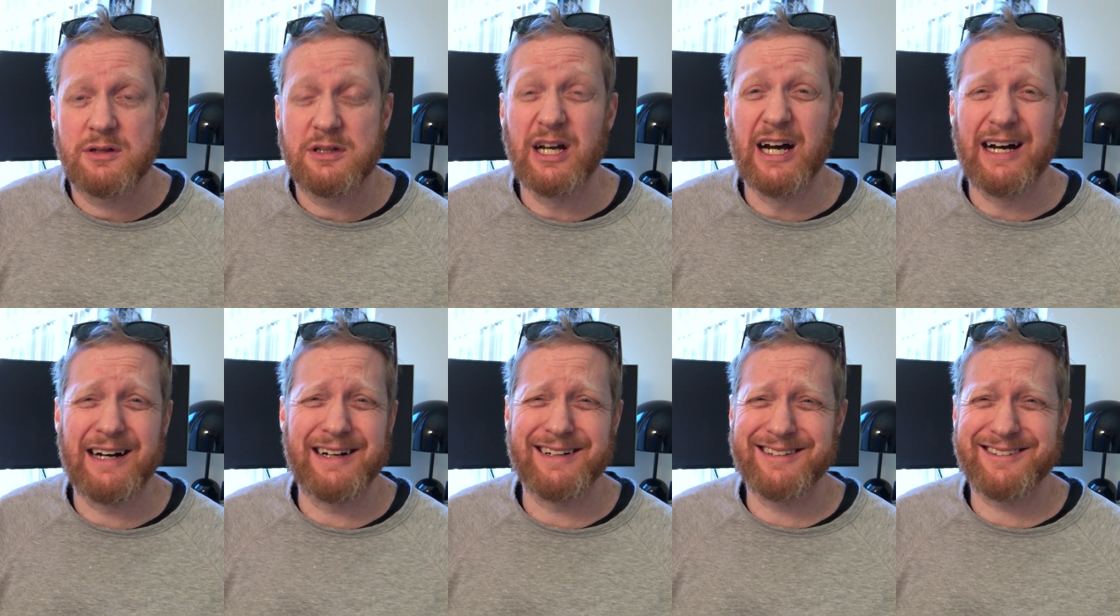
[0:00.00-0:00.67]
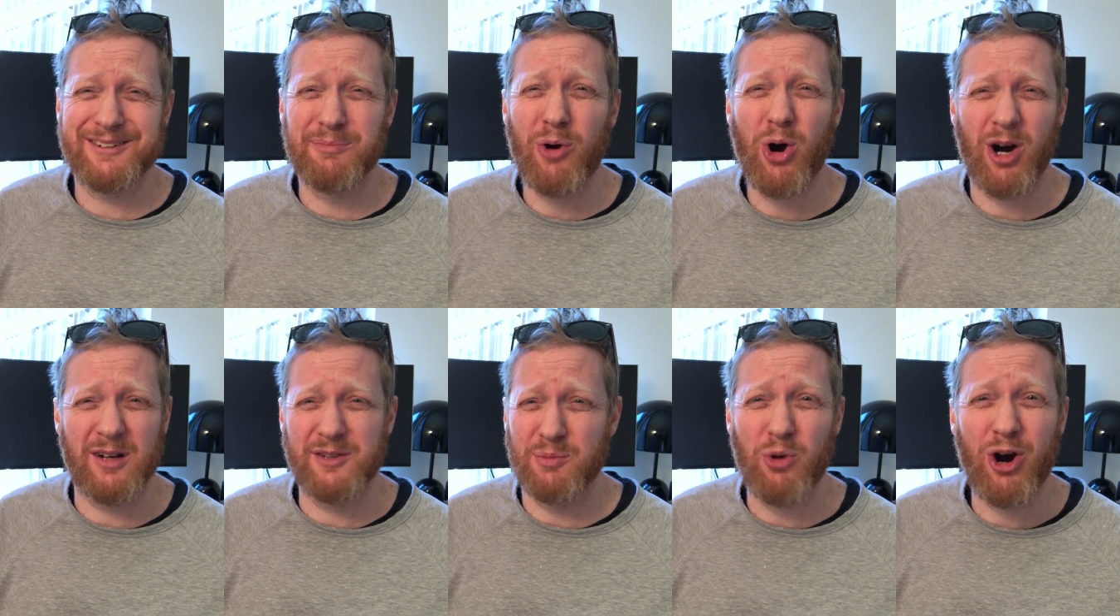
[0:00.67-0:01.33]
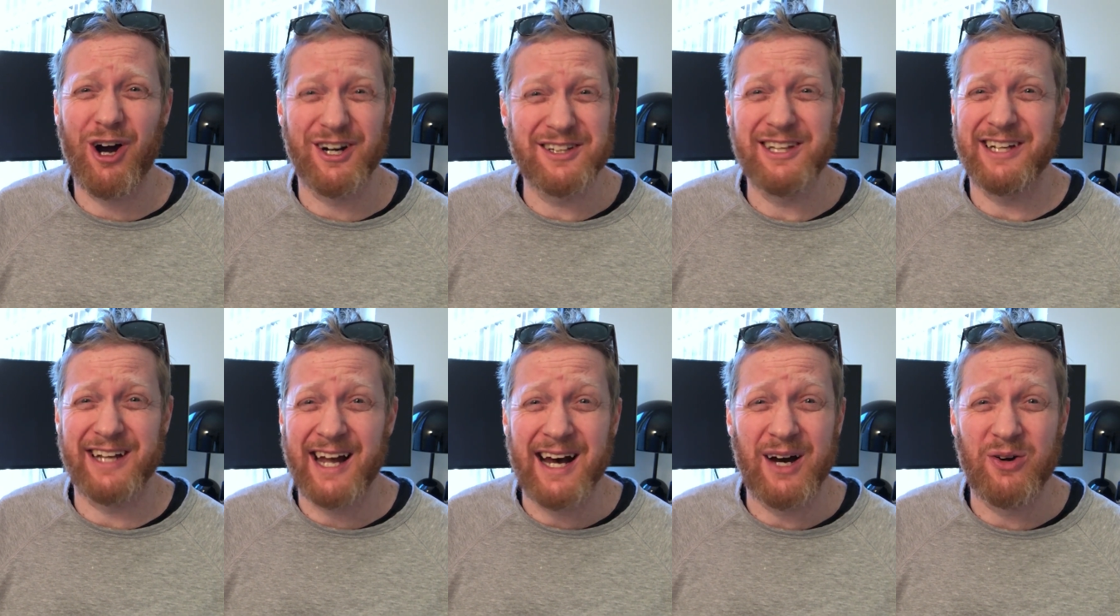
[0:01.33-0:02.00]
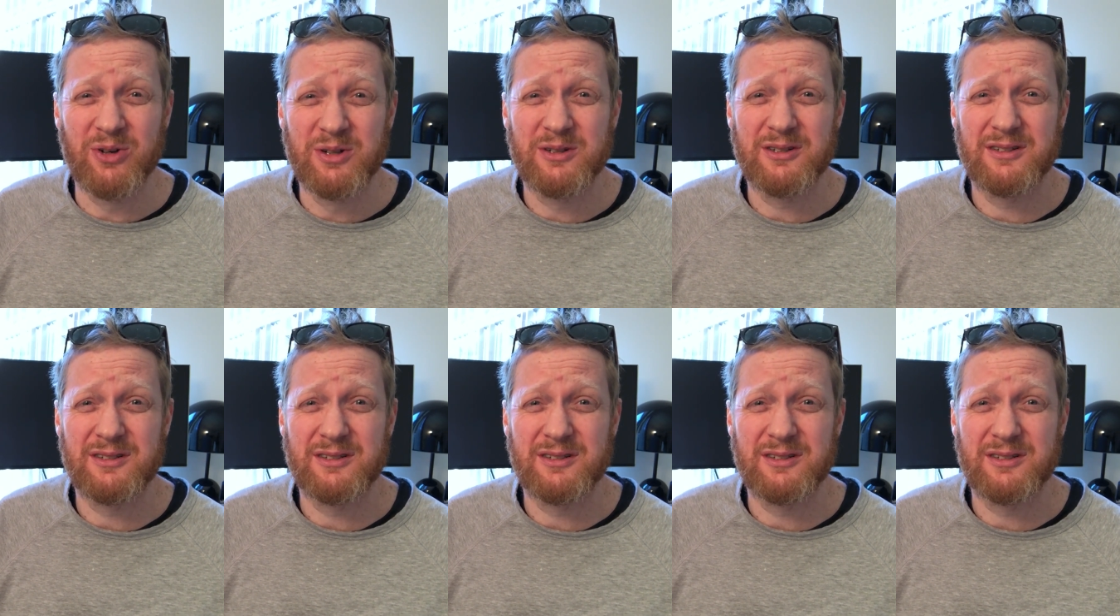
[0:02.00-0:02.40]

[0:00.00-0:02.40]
They're more ugly now.